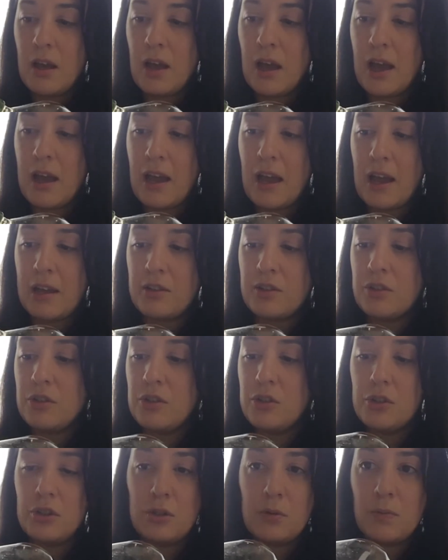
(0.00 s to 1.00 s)
I actually
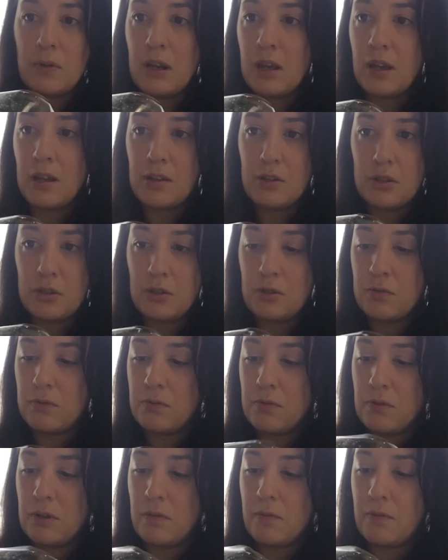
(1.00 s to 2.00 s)
just went ahead and
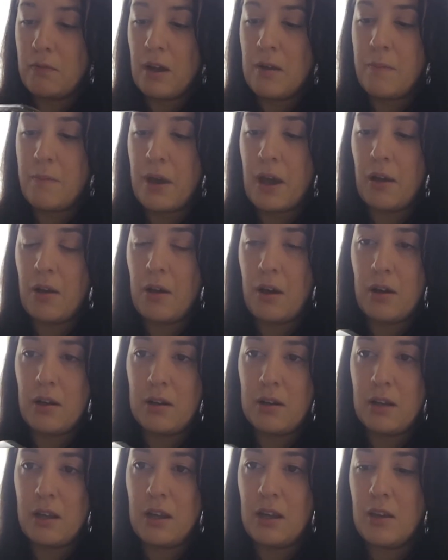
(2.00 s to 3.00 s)
screwed it right back on.
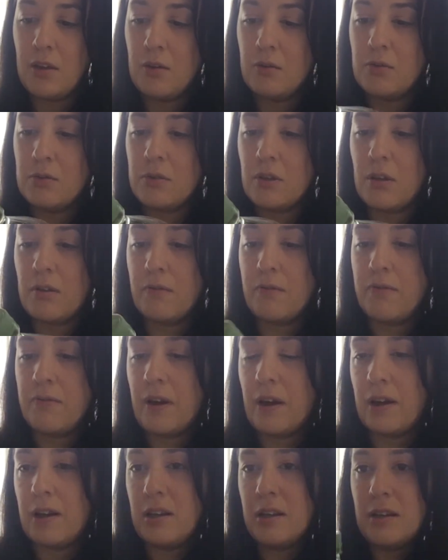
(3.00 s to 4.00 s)
It goes on
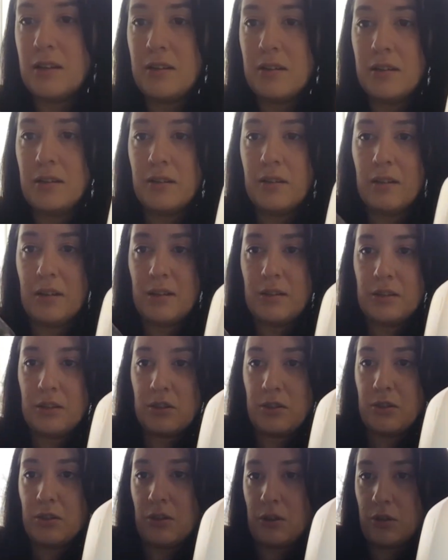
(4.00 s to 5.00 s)
fine. It's
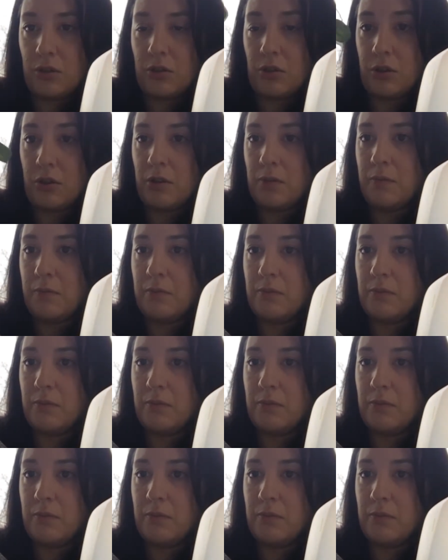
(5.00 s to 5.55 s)
secure.